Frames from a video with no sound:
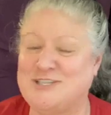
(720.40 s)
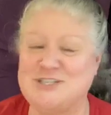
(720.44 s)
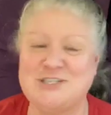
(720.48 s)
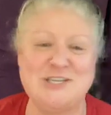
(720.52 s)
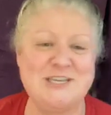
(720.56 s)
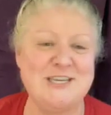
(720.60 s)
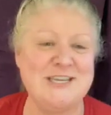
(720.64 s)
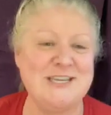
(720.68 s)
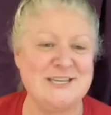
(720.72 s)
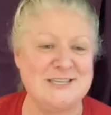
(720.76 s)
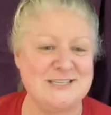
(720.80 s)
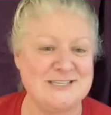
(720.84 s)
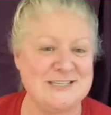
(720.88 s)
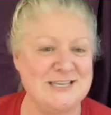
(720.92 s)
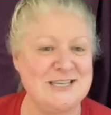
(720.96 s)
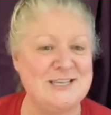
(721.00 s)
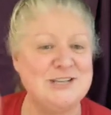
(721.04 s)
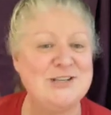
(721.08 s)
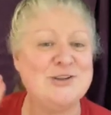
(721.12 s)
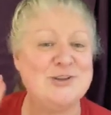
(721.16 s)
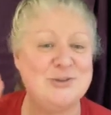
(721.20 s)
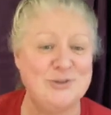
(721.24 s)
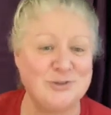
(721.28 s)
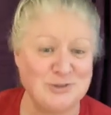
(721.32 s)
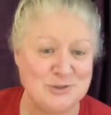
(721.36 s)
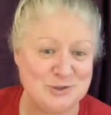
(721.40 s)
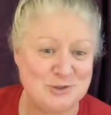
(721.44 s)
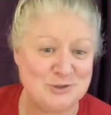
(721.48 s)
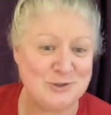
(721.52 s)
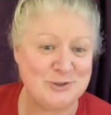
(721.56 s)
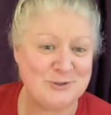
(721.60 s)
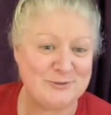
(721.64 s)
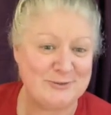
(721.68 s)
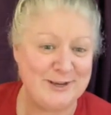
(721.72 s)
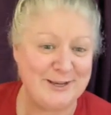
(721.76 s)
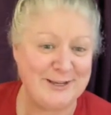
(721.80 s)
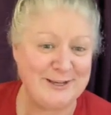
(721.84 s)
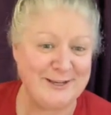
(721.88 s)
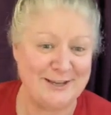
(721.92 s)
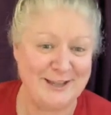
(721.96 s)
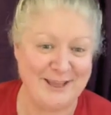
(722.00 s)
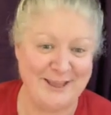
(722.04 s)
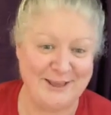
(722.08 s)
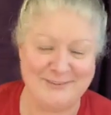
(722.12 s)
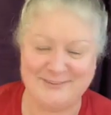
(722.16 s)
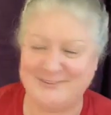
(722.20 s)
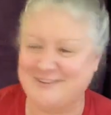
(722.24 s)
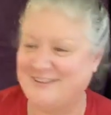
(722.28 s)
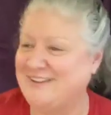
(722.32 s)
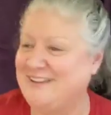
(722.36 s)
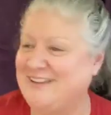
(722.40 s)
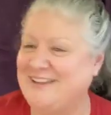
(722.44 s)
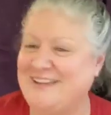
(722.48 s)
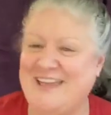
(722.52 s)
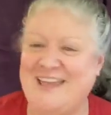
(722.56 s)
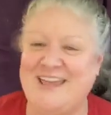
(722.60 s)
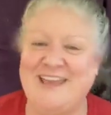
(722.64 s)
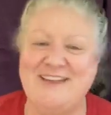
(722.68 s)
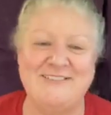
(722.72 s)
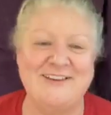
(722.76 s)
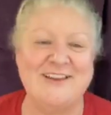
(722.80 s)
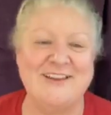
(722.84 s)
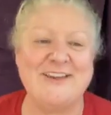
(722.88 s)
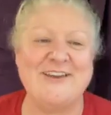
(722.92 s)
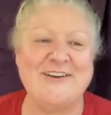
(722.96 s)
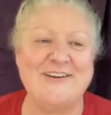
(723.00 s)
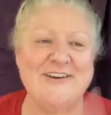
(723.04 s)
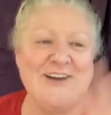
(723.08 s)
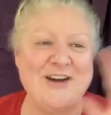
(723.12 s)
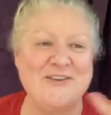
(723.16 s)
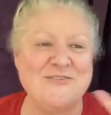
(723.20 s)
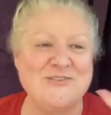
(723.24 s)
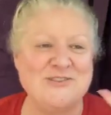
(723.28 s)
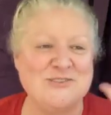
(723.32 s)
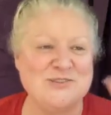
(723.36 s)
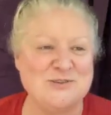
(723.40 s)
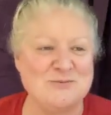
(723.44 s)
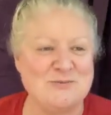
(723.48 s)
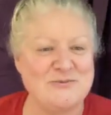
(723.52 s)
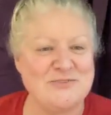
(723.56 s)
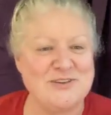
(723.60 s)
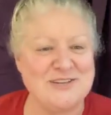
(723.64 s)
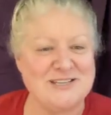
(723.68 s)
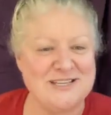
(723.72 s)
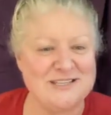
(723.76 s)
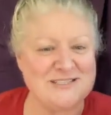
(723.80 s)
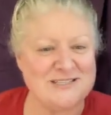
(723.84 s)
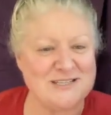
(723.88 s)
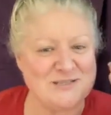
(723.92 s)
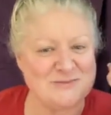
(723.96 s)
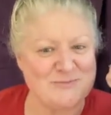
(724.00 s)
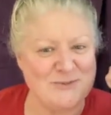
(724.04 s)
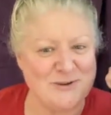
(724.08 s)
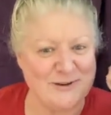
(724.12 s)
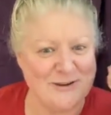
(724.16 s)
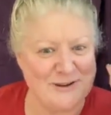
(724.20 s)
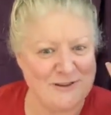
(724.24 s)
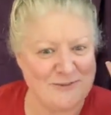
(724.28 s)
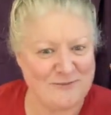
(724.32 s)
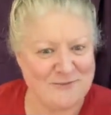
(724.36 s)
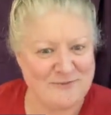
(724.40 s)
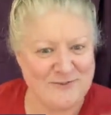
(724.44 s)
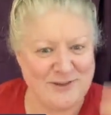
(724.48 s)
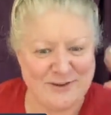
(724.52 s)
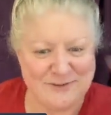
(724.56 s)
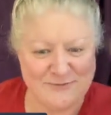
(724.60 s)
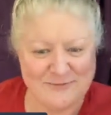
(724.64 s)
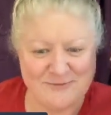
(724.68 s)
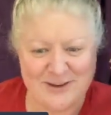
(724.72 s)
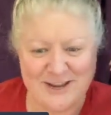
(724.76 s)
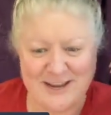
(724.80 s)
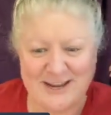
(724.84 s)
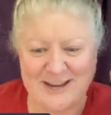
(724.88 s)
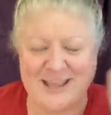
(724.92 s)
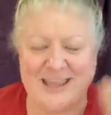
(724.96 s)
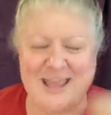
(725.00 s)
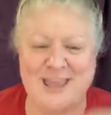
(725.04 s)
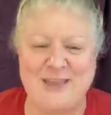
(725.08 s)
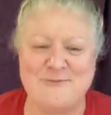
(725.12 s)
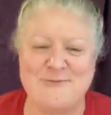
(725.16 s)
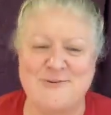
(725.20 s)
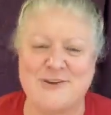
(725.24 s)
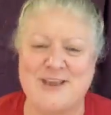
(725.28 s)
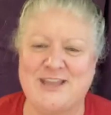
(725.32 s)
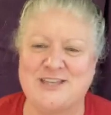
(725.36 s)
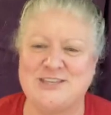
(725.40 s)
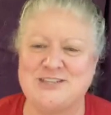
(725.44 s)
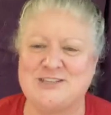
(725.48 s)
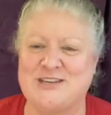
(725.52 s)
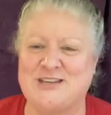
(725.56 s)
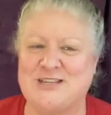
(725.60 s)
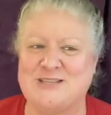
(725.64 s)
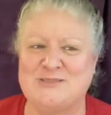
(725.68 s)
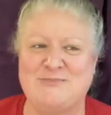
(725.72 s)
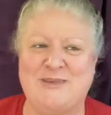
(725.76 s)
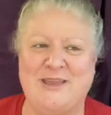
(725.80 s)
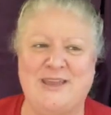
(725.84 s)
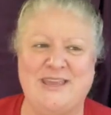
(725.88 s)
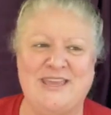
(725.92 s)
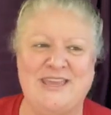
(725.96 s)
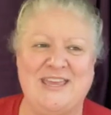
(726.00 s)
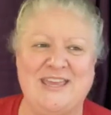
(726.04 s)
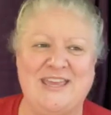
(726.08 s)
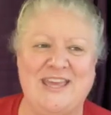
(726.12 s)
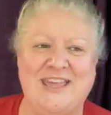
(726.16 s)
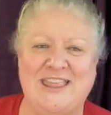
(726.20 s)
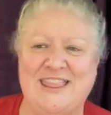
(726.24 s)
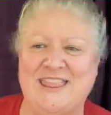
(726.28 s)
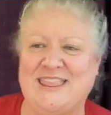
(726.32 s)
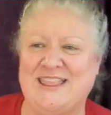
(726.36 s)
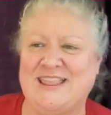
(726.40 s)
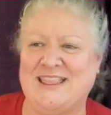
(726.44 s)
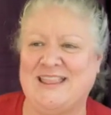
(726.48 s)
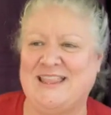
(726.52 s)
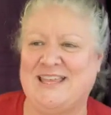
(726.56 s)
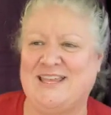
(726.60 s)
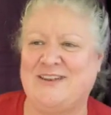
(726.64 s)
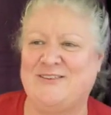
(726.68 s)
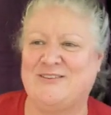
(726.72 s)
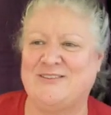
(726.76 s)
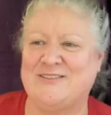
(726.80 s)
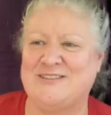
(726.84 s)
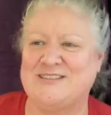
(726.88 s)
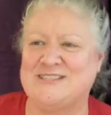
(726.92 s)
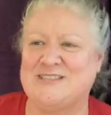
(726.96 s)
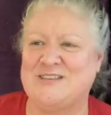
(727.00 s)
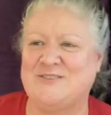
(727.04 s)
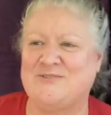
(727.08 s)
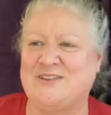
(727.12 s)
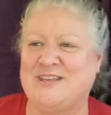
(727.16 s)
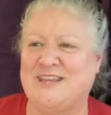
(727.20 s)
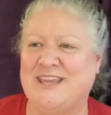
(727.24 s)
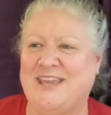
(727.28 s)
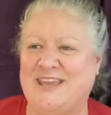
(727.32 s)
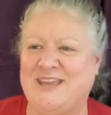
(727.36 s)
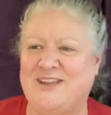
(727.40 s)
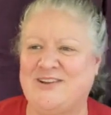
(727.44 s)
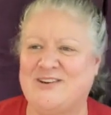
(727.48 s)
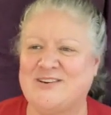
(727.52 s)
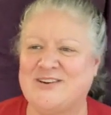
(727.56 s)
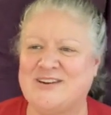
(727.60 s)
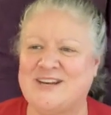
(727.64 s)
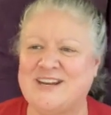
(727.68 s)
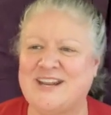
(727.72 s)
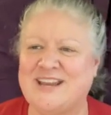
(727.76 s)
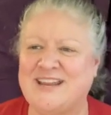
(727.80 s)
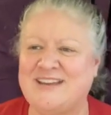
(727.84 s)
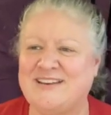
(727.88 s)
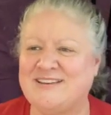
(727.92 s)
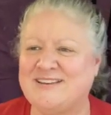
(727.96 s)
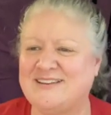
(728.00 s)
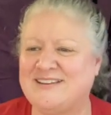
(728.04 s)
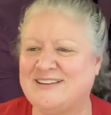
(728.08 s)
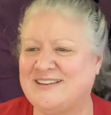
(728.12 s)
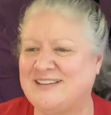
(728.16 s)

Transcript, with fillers: She is in her joy right now. Anyway, go have a super fantastic, sparkling, fun Friday, and we'll catch you guys back here later on this evening. Hey, kia ora.